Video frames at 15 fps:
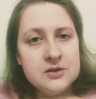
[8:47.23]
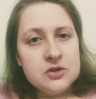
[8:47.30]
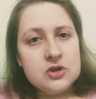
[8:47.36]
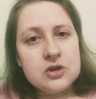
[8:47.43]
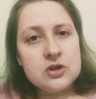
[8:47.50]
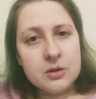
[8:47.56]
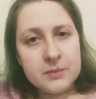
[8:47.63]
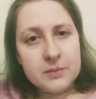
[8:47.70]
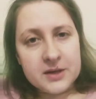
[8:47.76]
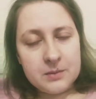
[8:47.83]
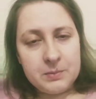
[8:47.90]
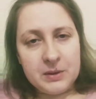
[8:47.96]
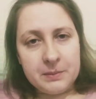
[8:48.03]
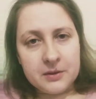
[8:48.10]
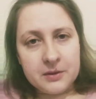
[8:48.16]
So many
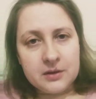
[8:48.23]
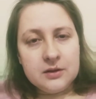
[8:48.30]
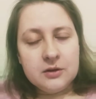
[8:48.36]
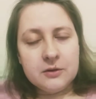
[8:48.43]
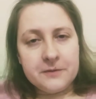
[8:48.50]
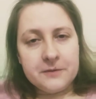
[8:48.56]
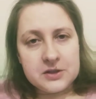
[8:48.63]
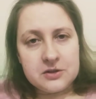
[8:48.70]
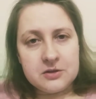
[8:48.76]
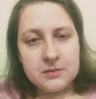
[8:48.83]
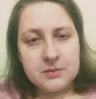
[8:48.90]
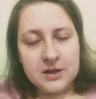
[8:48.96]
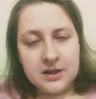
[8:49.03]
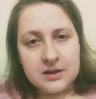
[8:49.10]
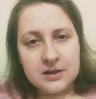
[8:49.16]
people confessed to
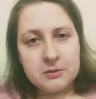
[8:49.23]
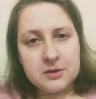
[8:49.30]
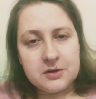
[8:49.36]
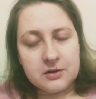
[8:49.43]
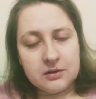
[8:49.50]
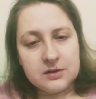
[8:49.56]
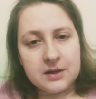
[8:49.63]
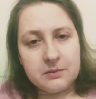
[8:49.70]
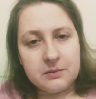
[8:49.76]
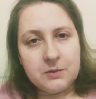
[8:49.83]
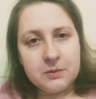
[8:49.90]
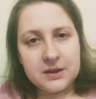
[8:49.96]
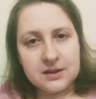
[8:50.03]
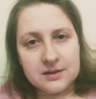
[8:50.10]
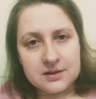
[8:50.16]
me they were told they were
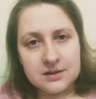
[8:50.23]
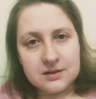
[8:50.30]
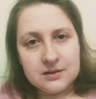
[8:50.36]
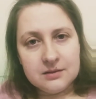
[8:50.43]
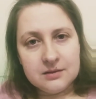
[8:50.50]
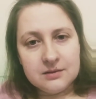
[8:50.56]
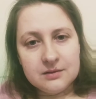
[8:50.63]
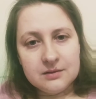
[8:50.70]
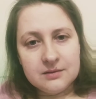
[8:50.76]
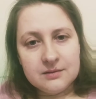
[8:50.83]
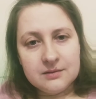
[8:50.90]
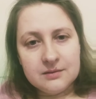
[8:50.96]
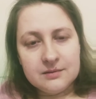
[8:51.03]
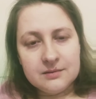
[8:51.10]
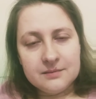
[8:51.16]
witnesses.
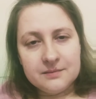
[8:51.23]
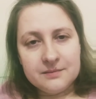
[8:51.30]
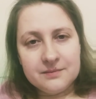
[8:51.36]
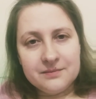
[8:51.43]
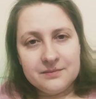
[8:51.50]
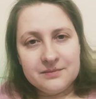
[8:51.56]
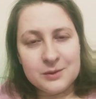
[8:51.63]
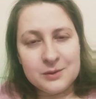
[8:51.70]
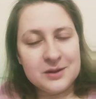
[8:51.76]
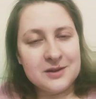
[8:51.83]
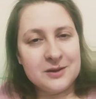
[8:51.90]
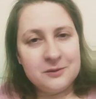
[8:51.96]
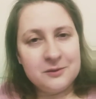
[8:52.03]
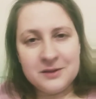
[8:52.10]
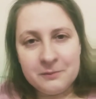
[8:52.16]
But
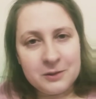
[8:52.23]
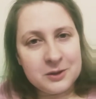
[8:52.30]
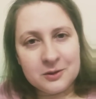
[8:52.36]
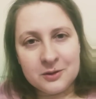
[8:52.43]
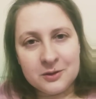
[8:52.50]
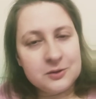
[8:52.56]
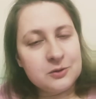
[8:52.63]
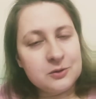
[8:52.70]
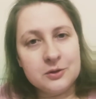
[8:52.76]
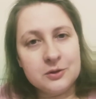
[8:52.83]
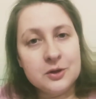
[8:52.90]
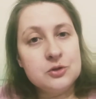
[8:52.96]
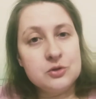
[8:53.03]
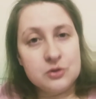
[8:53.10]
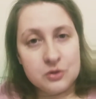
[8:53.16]
none of them were told you're
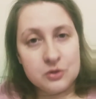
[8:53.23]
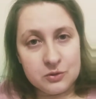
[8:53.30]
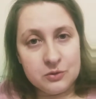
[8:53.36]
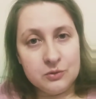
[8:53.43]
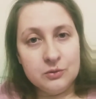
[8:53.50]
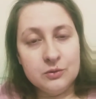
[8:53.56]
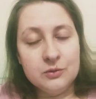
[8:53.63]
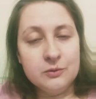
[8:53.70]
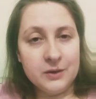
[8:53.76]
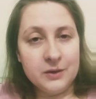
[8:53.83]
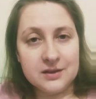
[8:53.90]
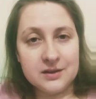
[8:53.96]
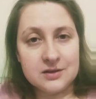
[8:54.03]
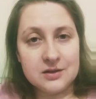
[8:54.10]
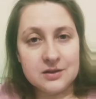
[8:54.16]
two
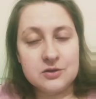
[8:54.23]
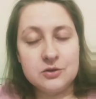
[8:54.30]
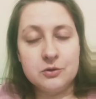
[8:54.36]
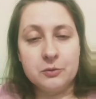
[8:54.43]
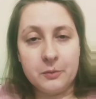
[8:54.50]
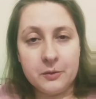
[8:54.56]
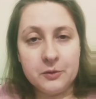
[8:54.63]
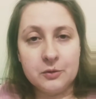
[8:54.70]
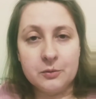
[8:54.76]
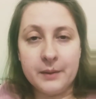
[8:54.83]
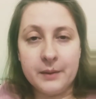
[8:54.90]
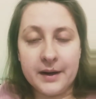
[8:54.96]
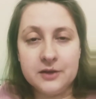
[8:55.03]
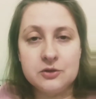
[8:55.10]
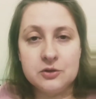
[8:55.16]
witnesses, you're, you're
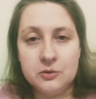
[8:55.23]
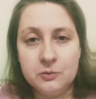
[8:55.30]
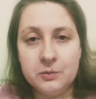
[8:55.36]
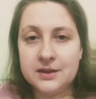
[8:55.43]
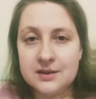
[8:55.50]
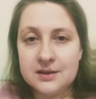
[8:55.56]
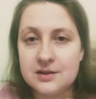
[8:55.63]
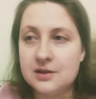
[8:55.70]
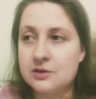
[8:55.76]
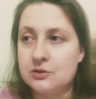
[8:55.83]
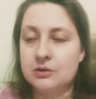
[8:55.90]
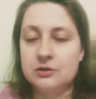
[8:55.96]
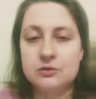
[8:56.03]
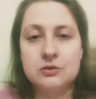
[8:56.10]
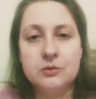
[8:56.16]
my two witnesses,
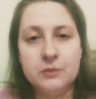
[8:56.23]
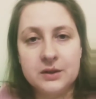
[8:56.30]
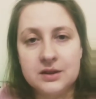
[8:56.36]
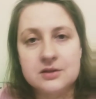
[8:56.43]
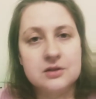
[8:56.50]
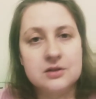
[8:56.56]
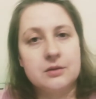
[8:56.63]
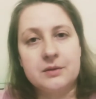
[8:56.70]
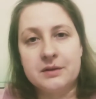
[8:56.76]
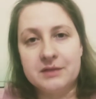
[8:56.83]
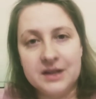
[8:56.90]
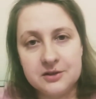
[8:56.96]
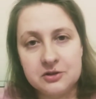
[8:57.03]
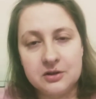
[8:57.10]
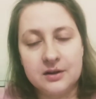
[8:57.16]
you're the two witnesses of
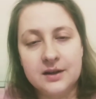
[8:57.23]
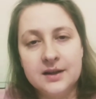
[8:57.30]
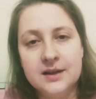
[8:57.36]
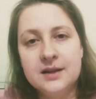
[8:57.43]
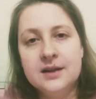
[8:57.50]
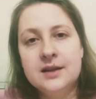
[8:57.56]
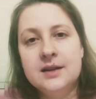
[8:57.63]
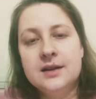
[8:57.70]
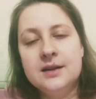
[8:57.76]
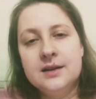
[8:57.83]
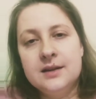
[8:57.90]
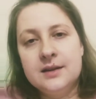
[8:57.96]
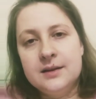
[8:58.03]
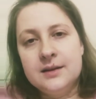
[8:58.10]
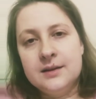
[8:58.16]
Revelation.
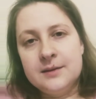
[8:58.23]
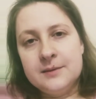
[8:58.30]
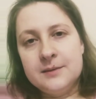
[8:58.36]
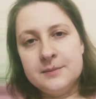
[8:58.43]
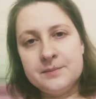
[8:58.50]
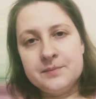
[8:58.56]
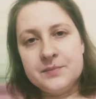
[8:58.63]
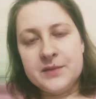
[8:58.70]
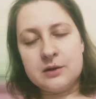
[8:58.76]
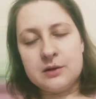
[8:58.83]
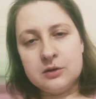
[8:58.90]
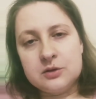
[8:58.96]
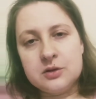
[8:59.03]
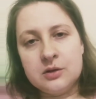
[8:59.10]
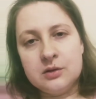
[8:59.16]
They're
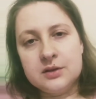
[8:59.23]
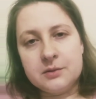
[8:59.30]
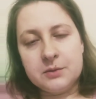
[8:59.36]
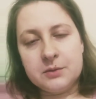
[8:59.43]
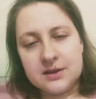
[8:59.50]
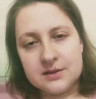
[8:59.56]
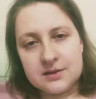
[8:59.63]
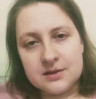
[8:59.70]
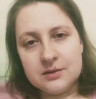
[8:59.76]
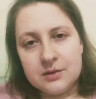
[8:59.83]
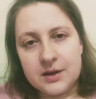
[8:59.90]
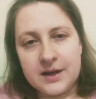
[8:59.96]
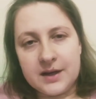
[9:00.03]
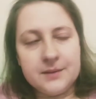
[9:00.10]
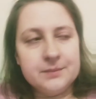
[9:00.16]
all told they're witnesses,
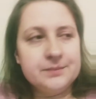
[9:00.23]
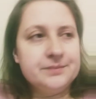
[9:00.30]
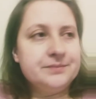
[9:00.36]
okay?